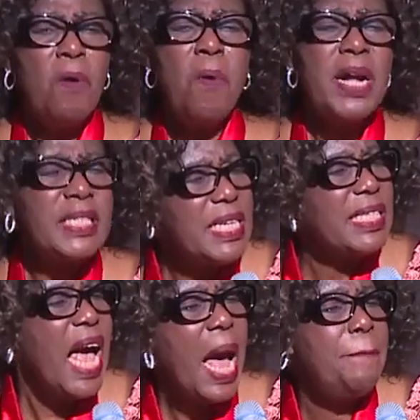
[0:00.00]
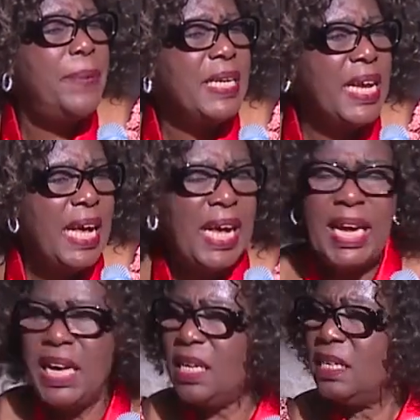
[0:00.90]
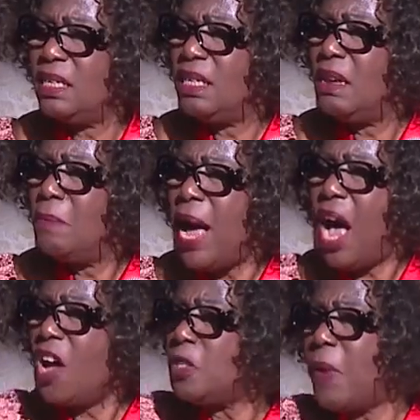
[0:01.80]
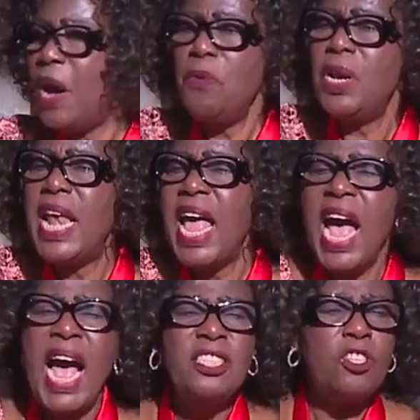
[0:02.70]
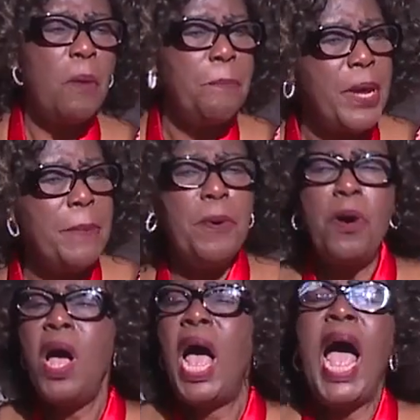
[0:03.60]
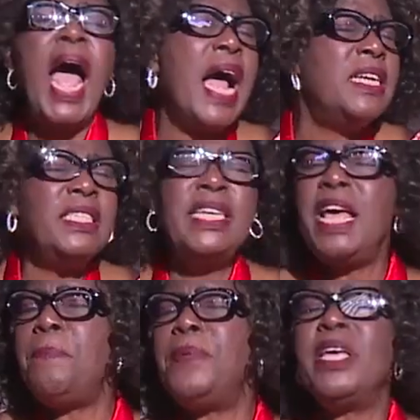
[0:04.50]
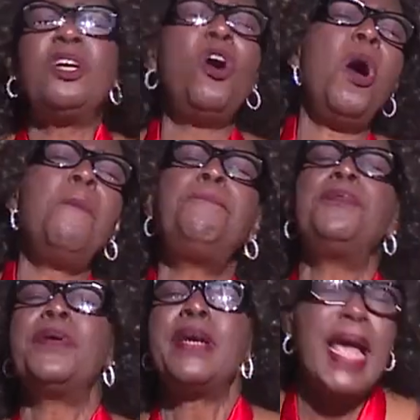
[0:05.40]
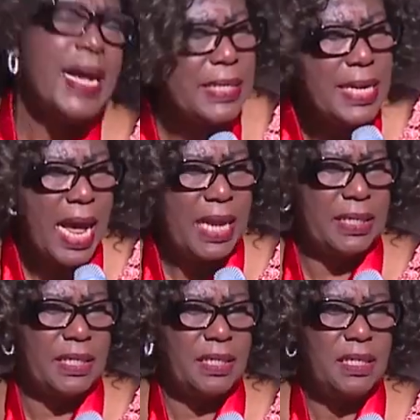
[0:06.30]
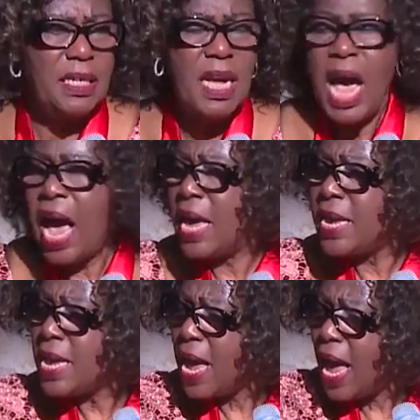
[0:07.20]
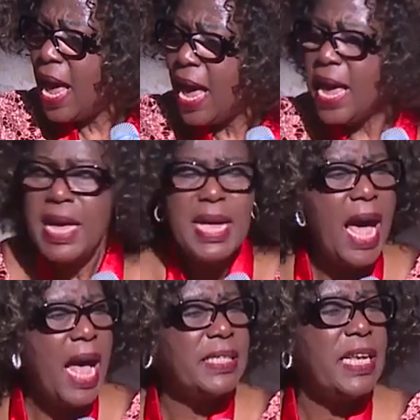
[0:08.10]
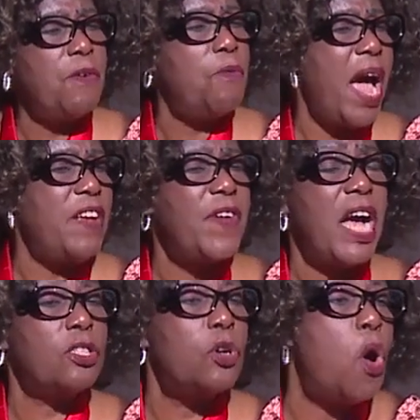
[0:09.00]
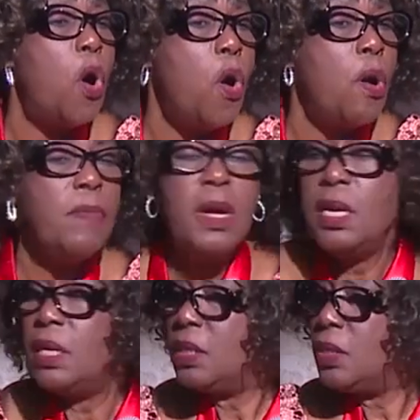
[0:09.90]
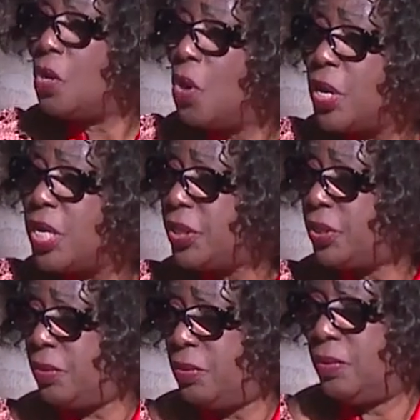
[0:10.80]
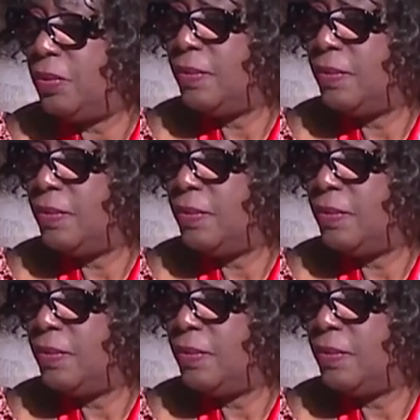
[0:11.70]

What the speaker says: What is happening? My husband will lay hands on people and they become pregnant. And here he has a wife at home, no issue.